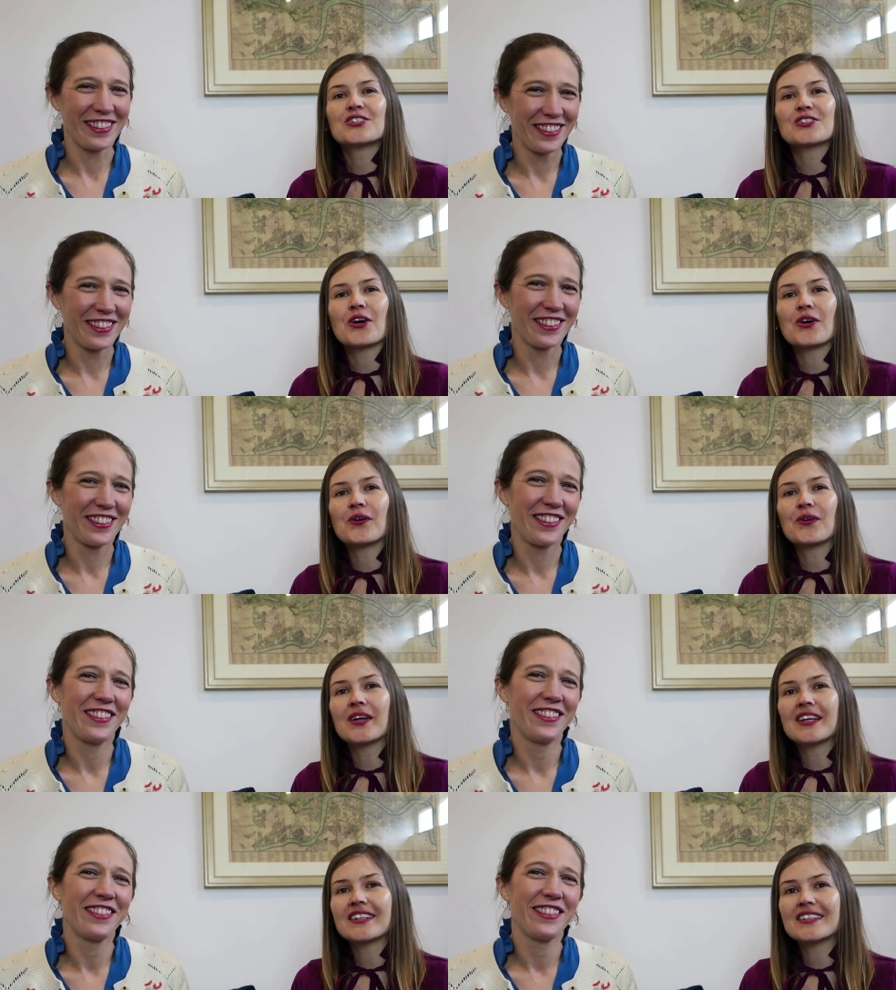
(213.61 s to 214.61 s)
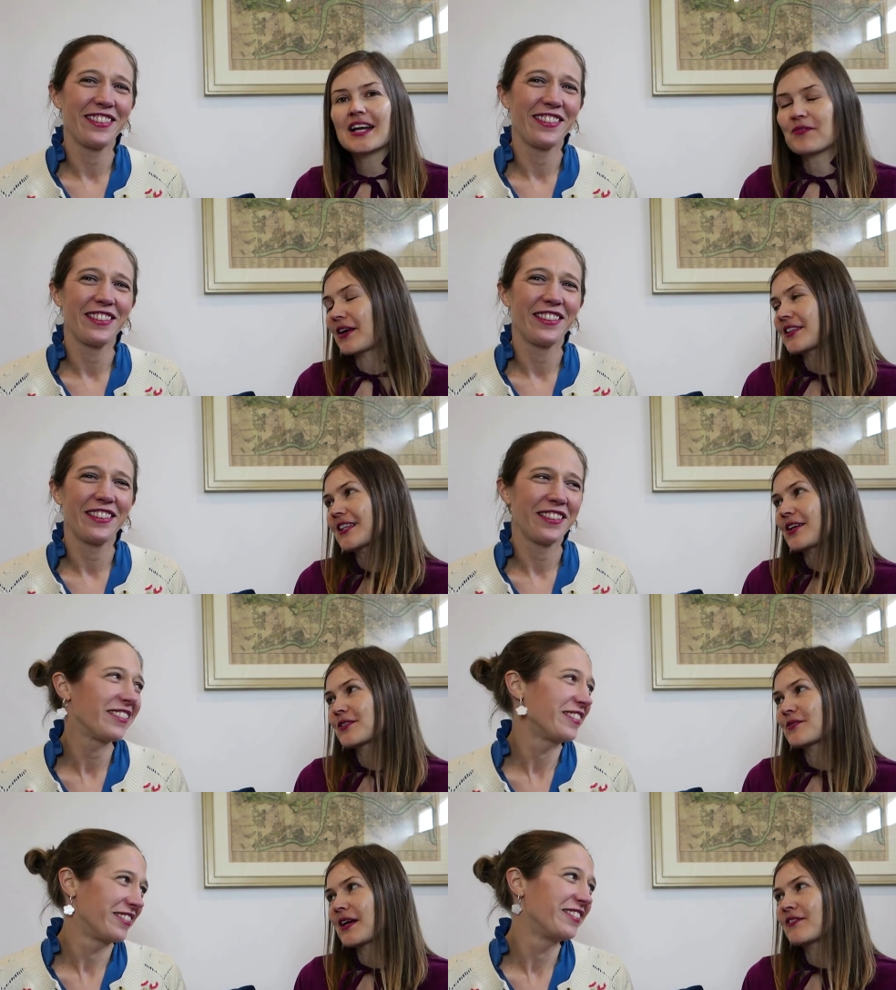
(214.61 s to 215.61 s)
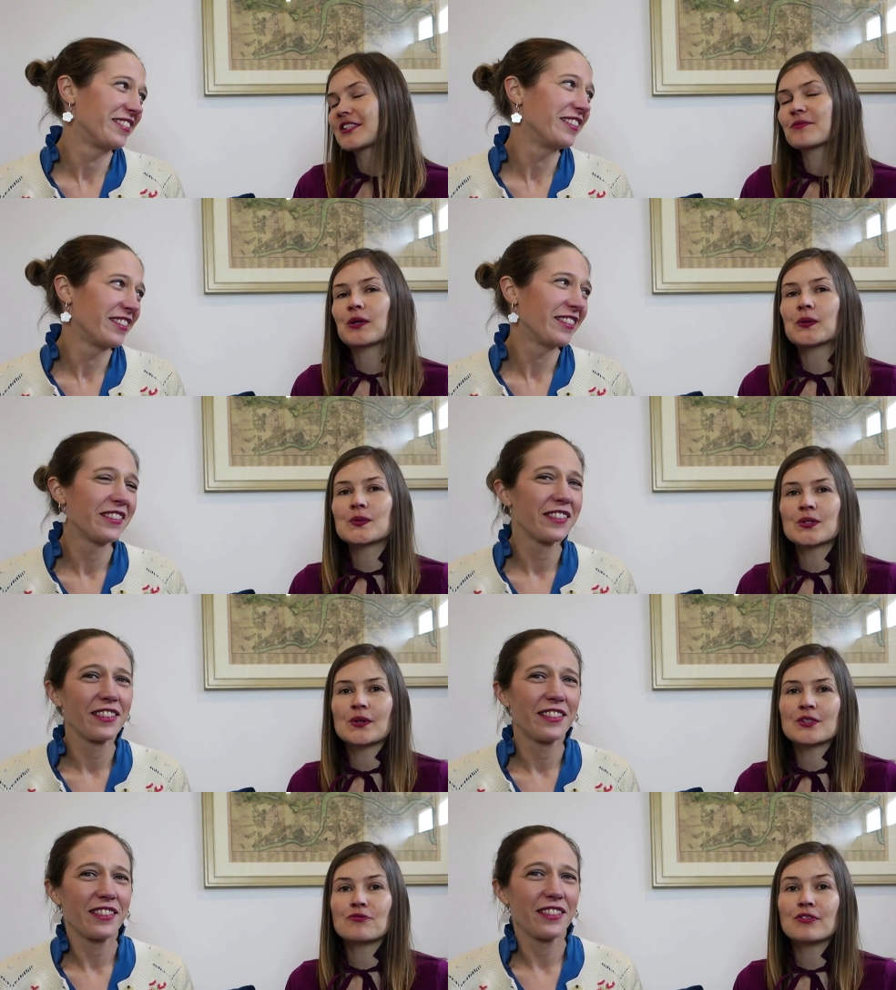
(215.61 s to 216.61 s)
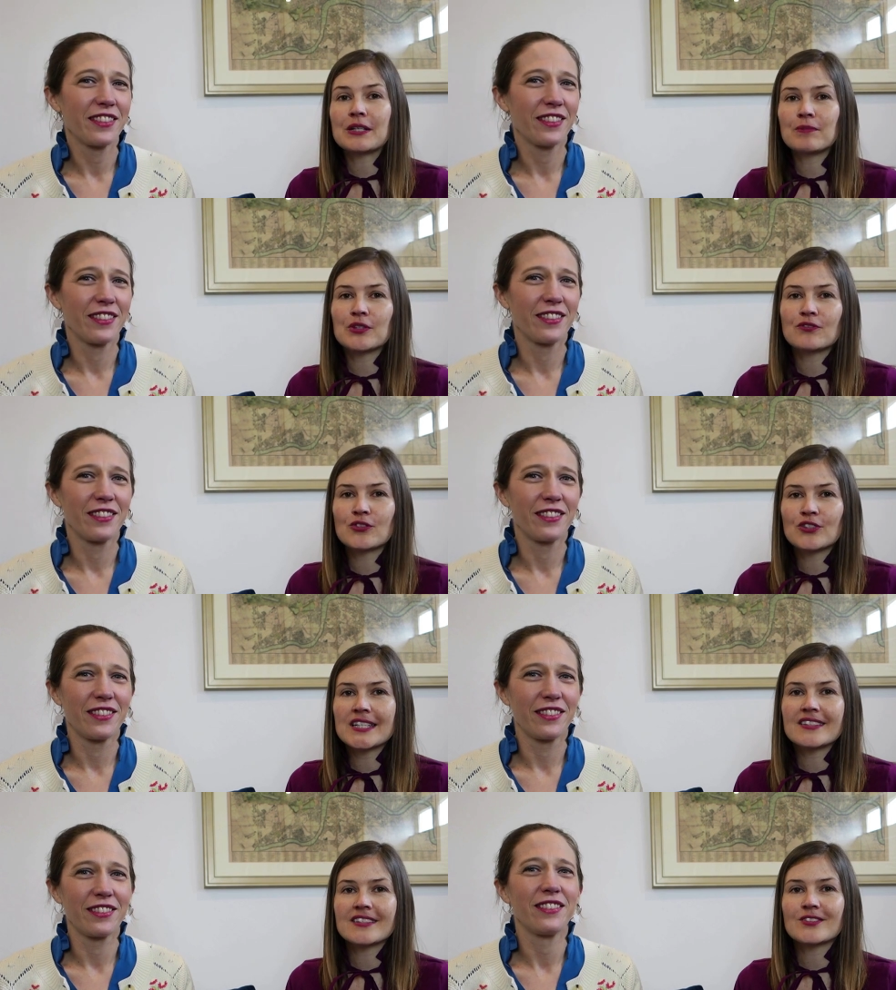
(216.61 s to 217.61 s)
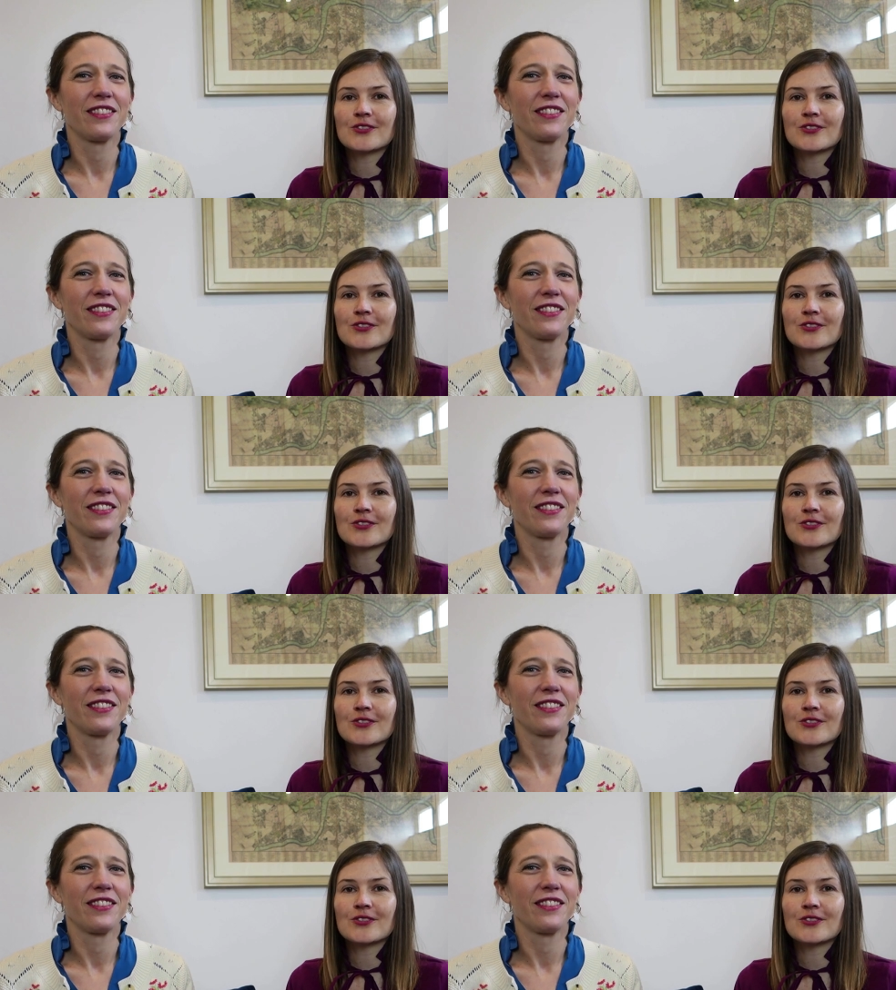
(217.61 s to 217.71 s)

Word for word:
Speaker 1: so yeah, I think that was the main reason, but also it is a really beautiful dress and it's